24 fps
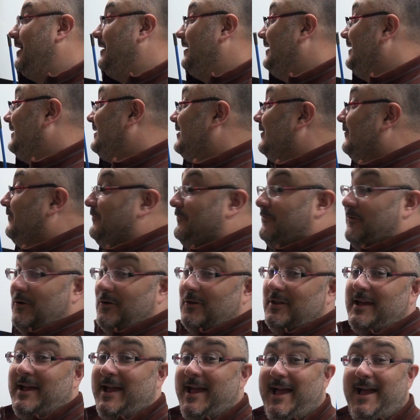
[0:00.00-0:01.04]
It's a
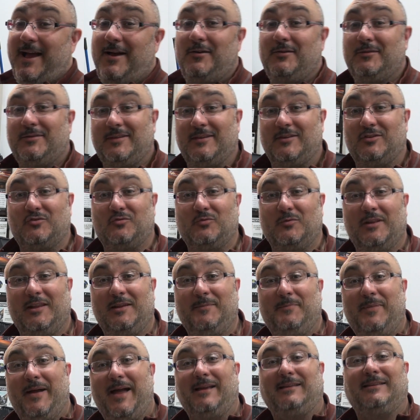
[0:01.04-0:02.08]
full house. It's really
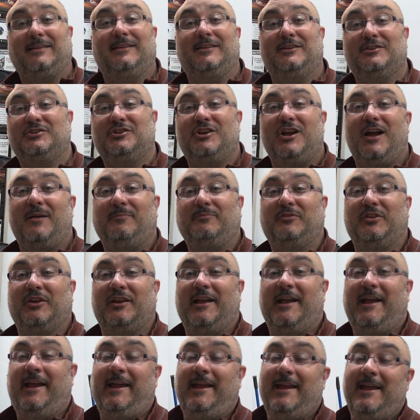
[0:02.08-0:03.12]
packed in the shop
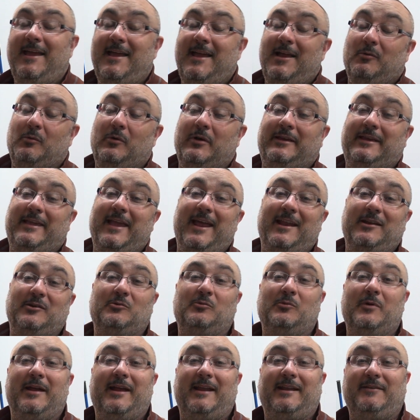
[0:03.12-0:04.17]
today. We're getting
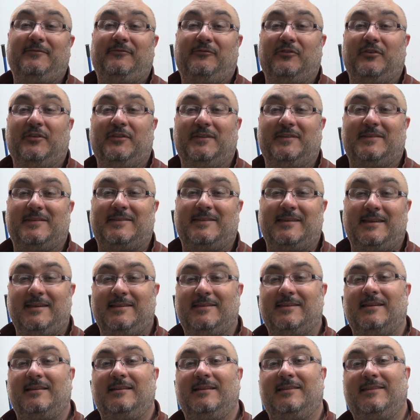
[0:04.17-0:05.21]
ready for this
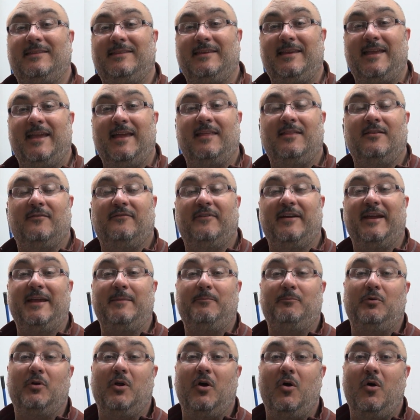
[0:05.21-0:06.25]
season. It's the end of
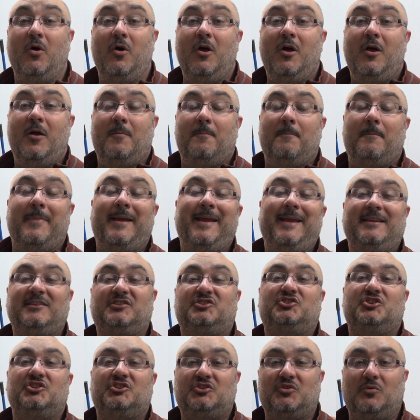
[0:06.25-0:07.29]
April. May is
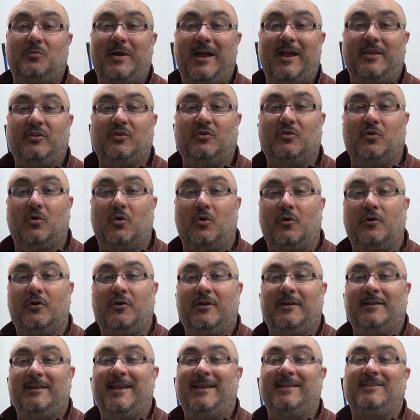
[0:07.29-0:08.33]
just around the
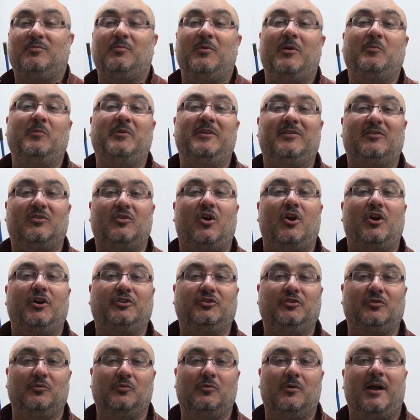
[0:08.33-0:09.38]
corner, and that's when we
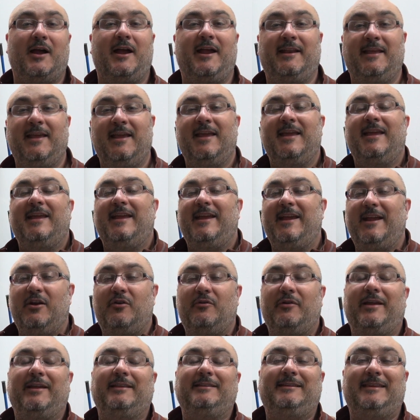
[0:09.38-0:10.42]
start to ride
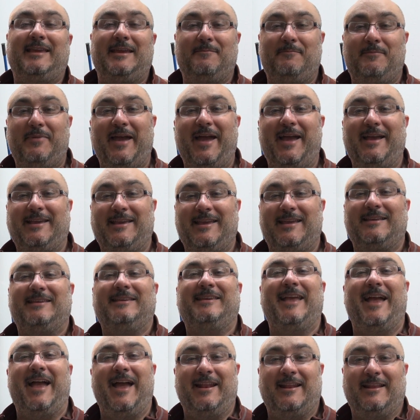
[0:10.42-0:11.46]
here in Quebec,
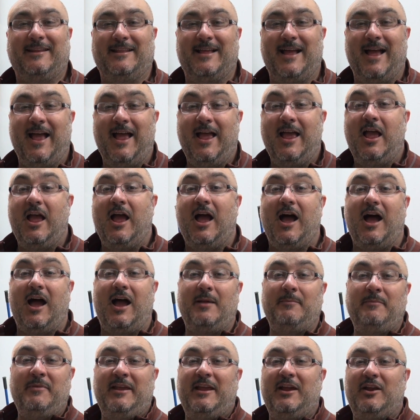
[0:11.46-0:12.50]
Canada.
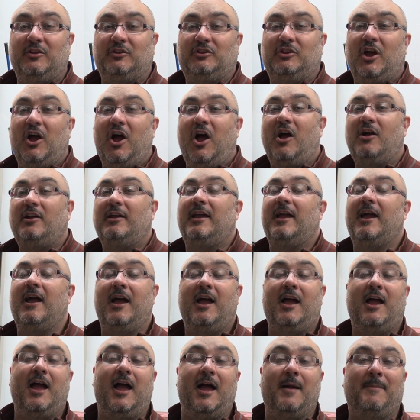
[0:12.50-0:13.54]
I'm here to talk
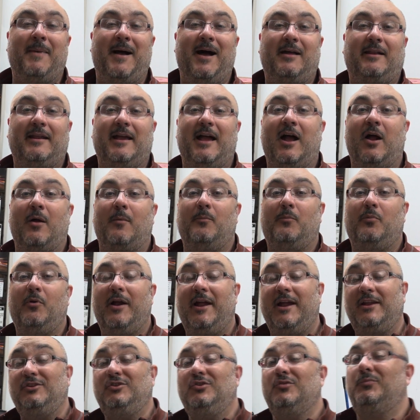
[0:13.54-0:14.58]
about our
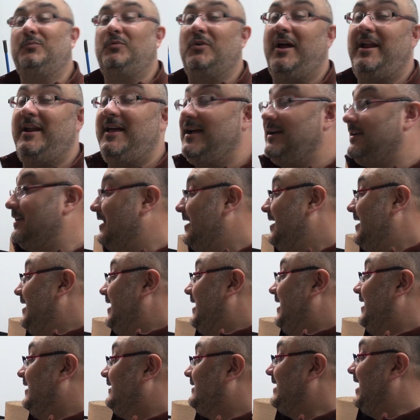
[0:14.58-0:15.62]
brand new product.
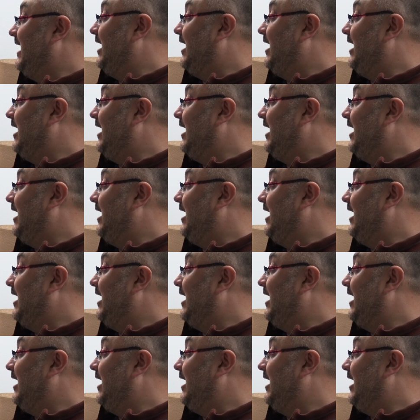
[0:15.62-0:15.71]
It's